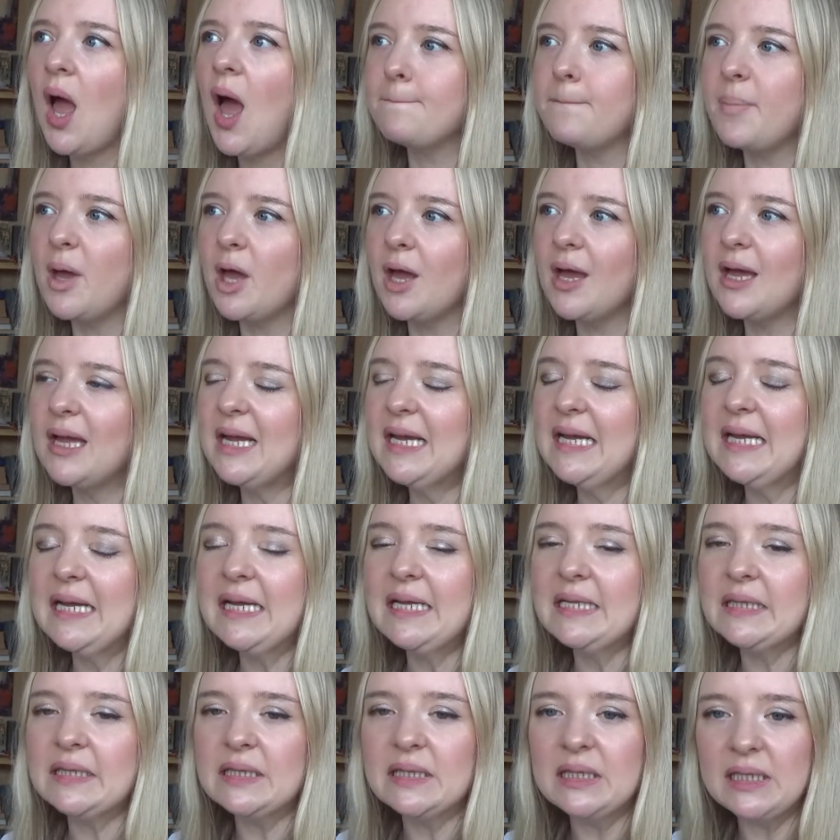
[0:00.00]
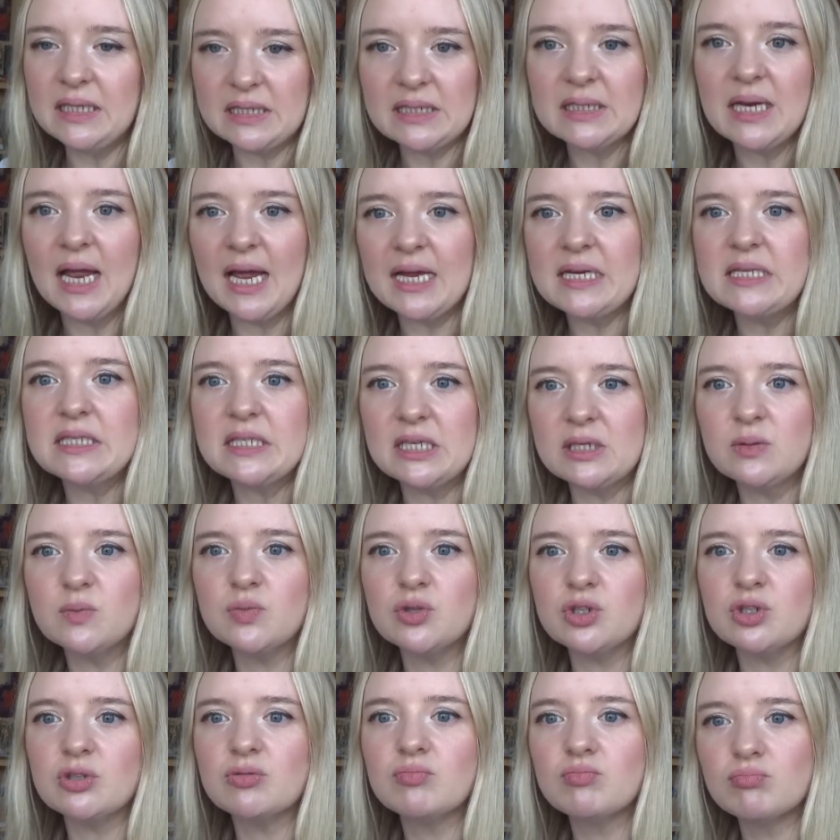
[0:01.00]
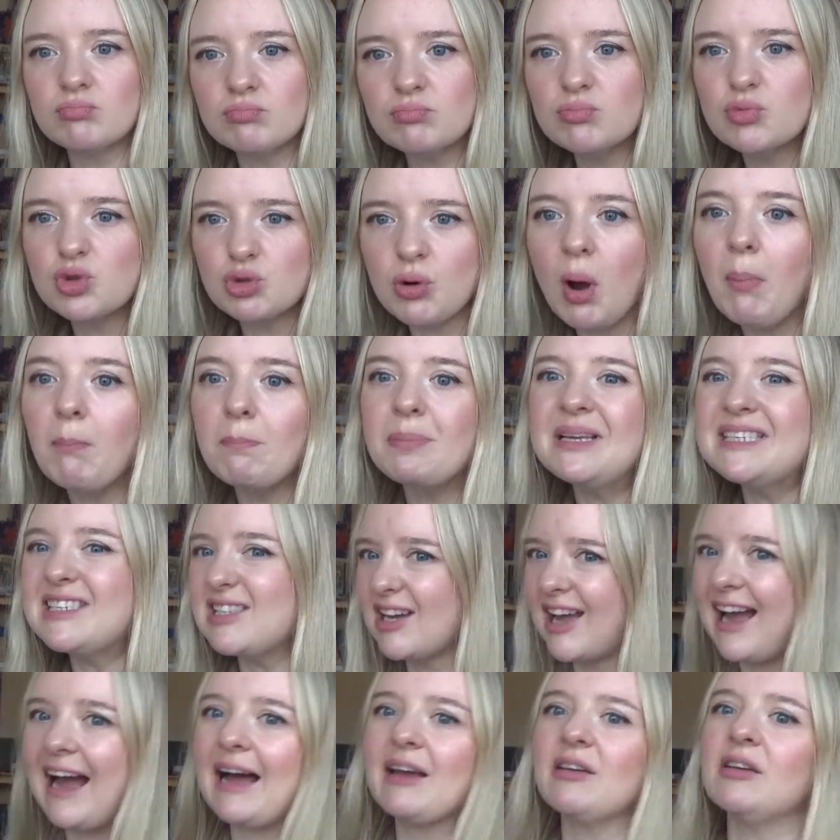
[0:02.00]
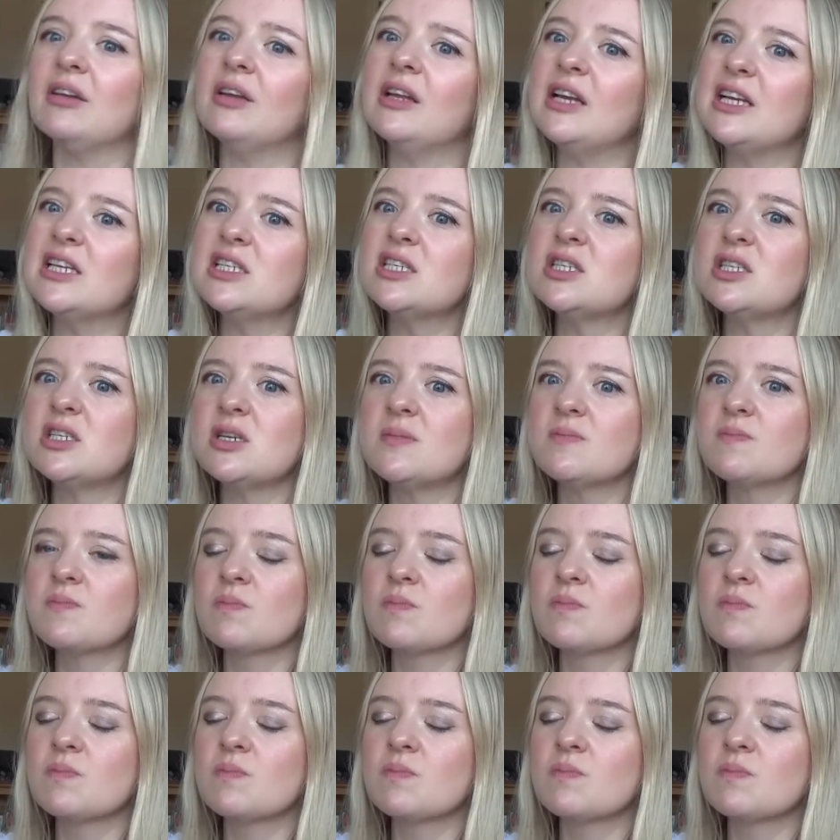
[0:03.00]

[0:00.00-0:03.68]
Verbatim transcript: But in this case, it was Trump is the catalyst